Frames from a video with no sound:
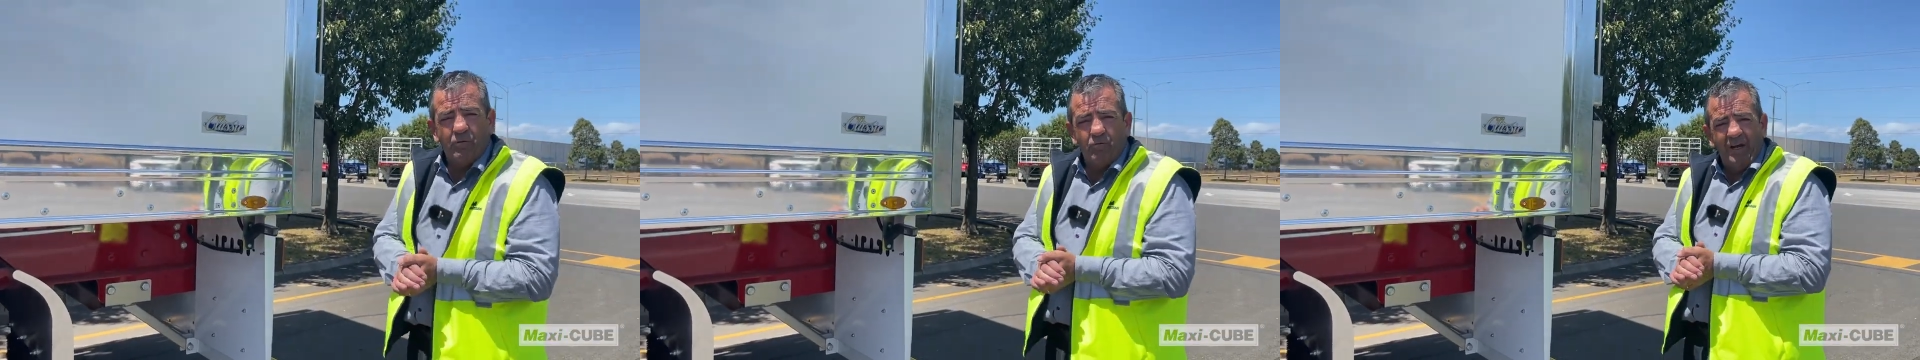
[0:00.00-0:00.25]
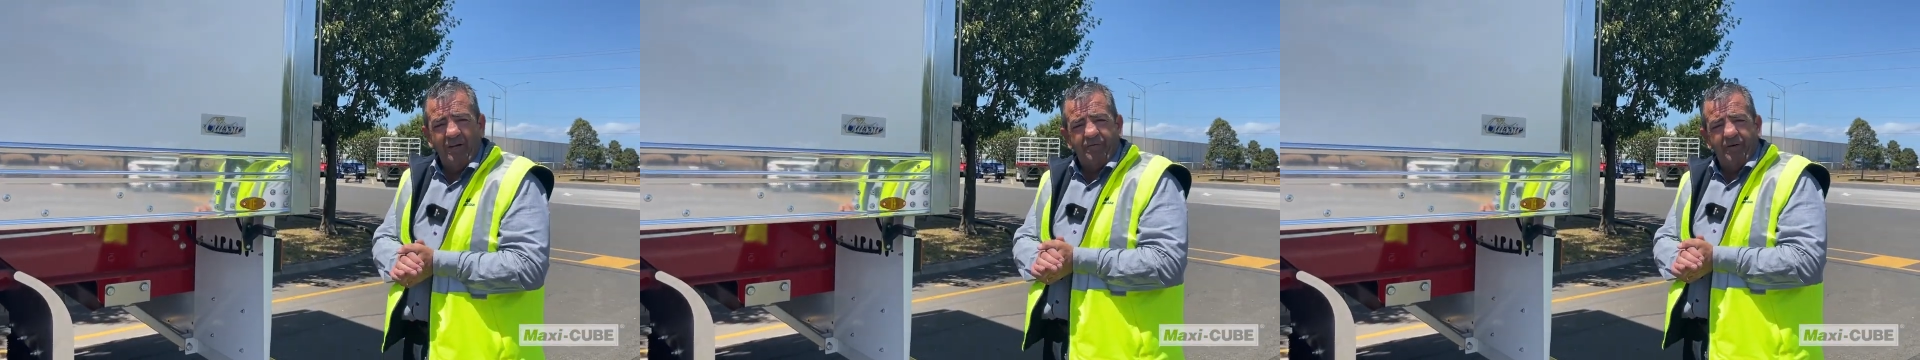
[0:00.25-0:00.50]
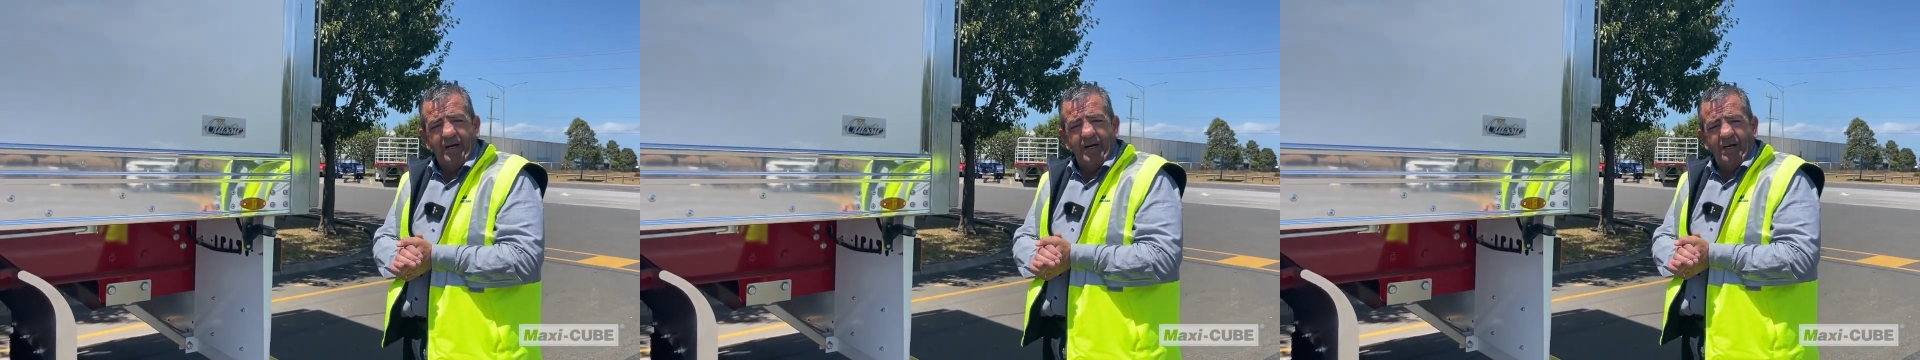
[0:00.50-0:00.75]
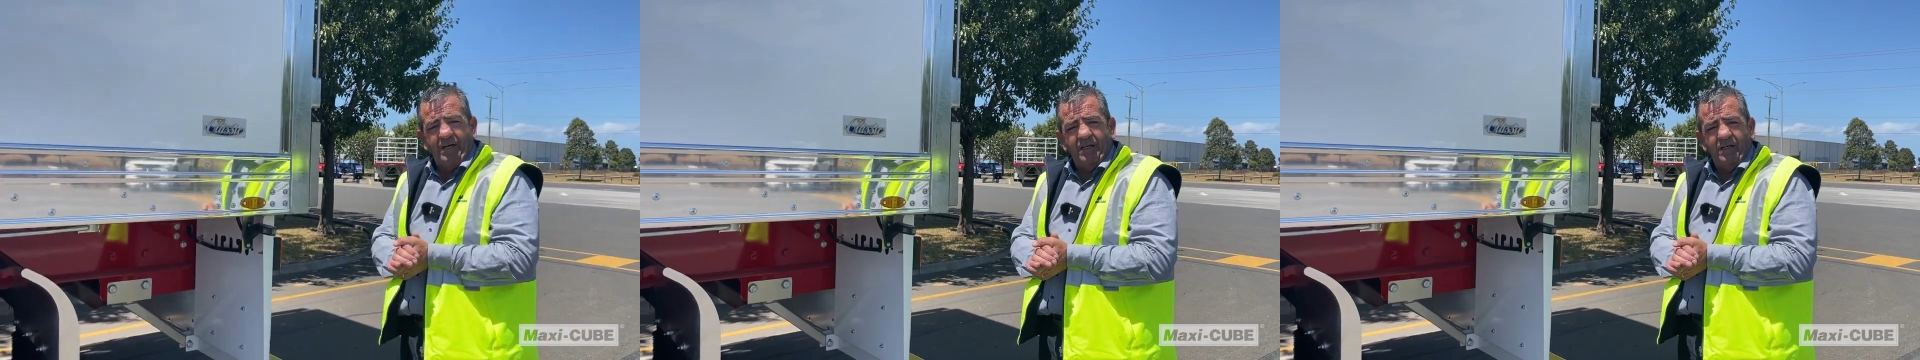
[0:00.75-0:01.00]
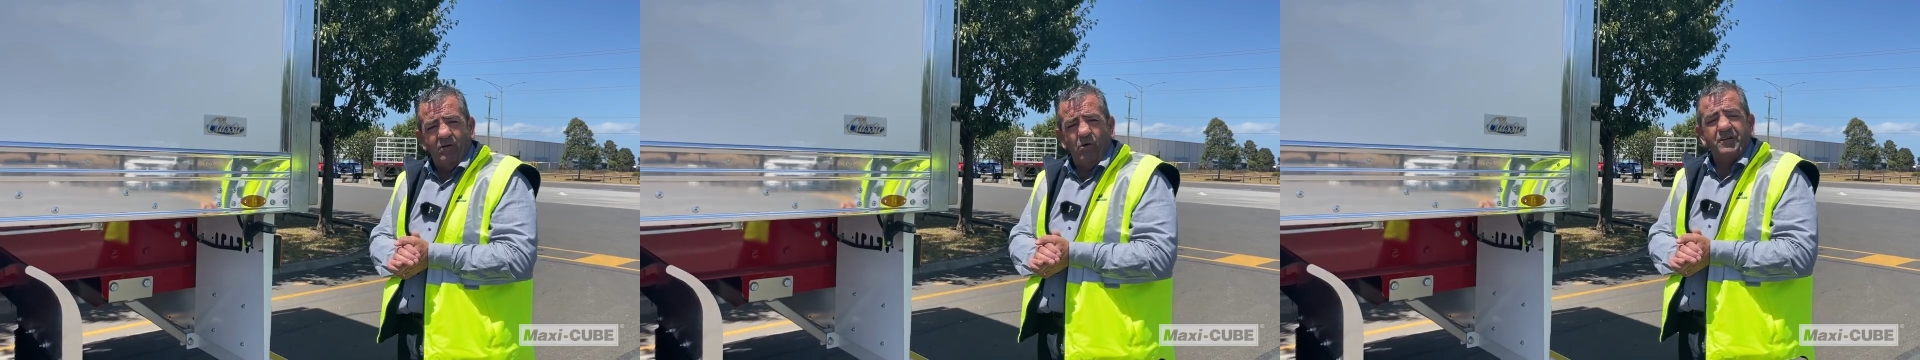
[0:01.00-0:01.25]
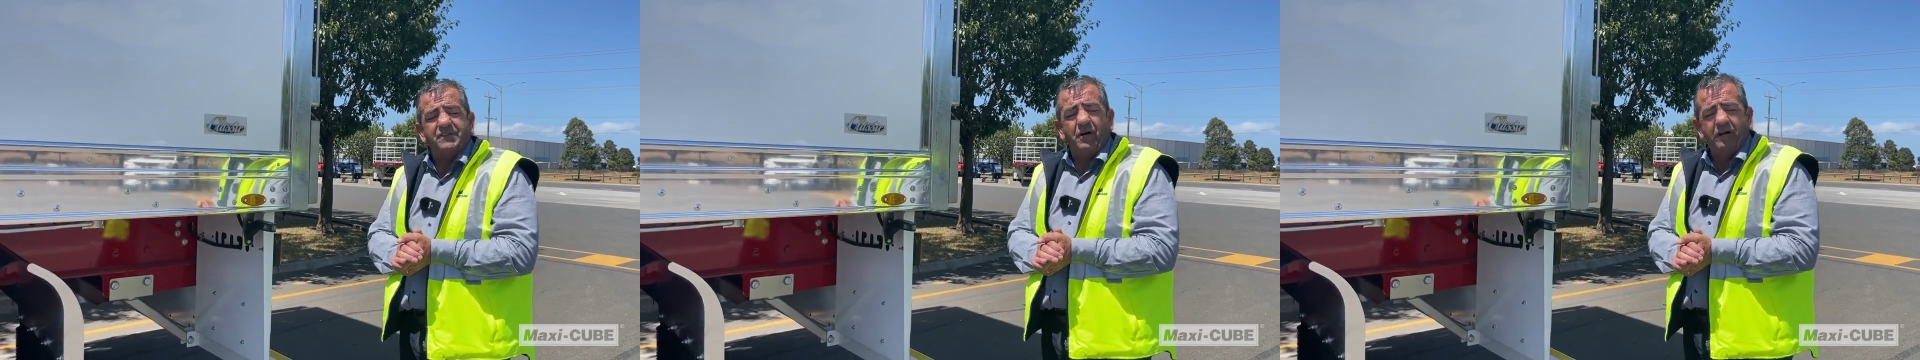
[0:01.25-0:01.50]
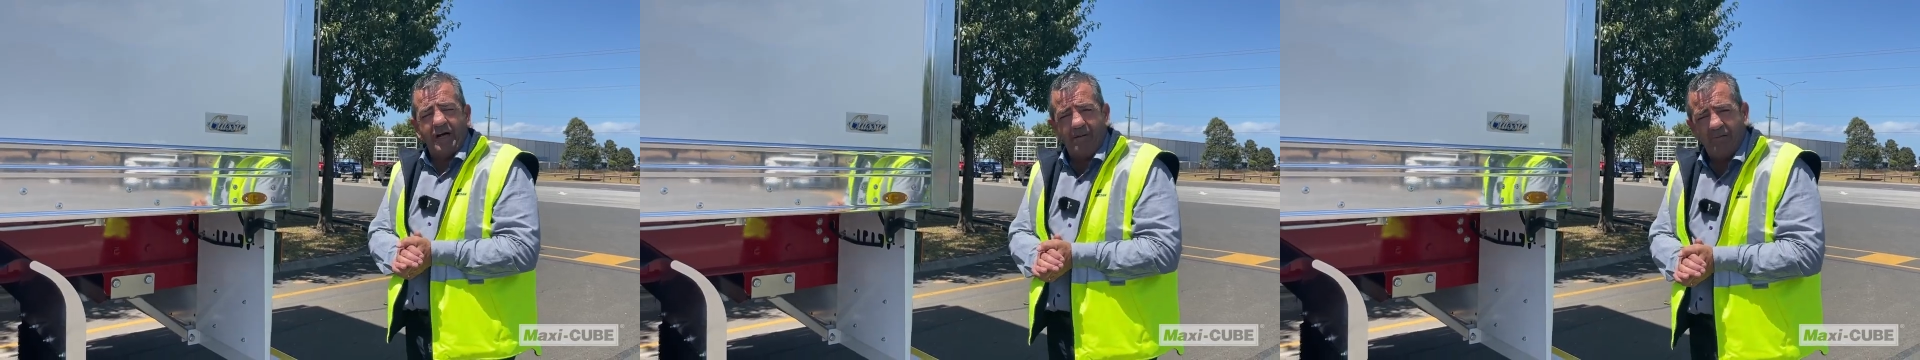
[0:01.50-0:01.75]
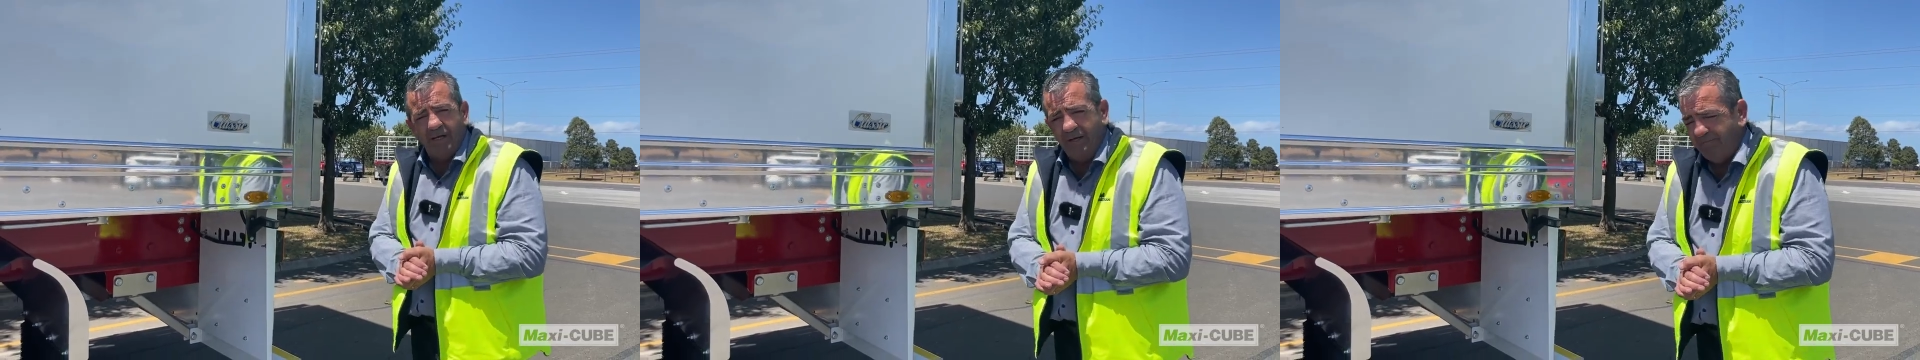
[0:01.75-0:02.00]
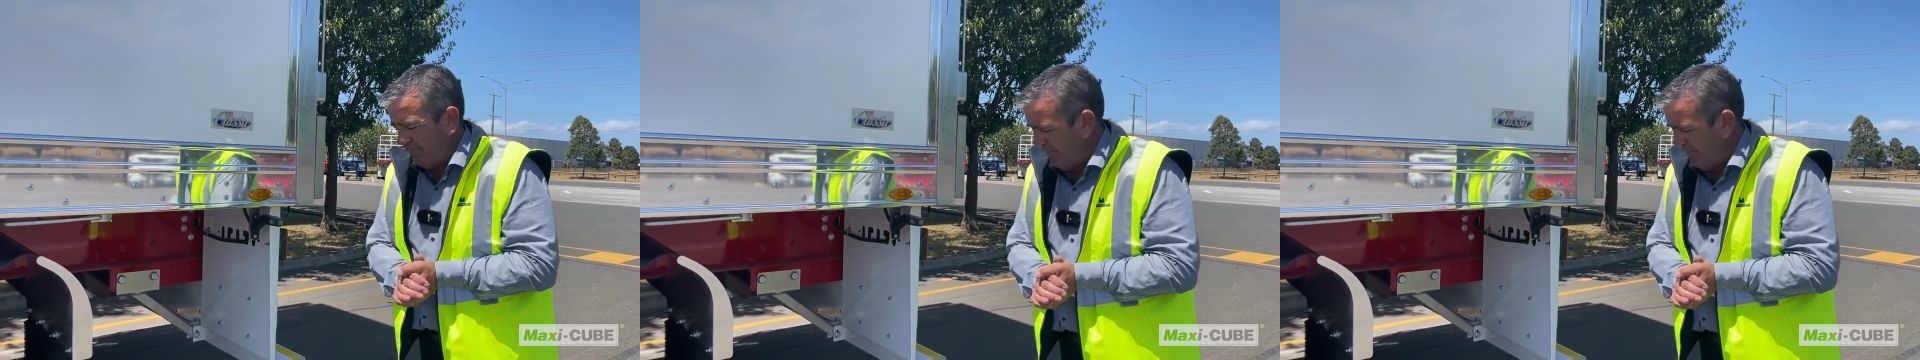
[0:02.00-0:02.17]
Ringfeder or a tow coupling.